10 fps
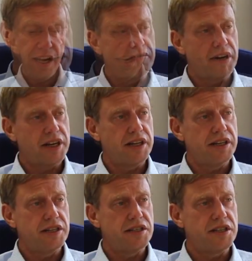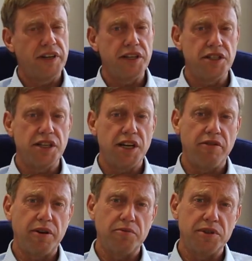I reckon civil
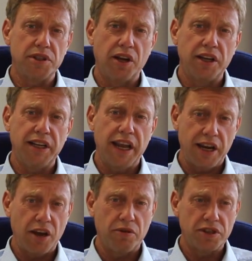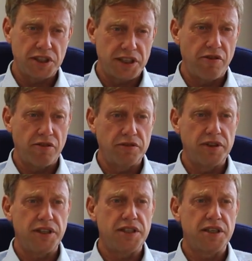engineering was like Lego on
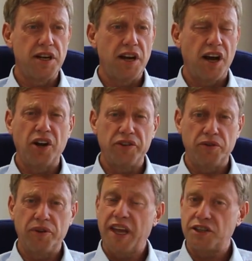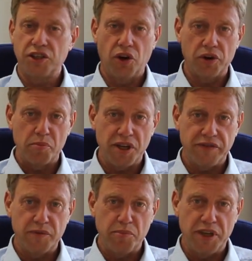steroids and I thought that's gotta be
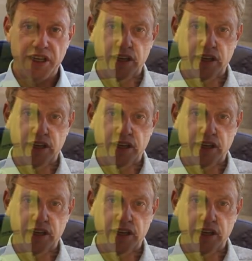for me.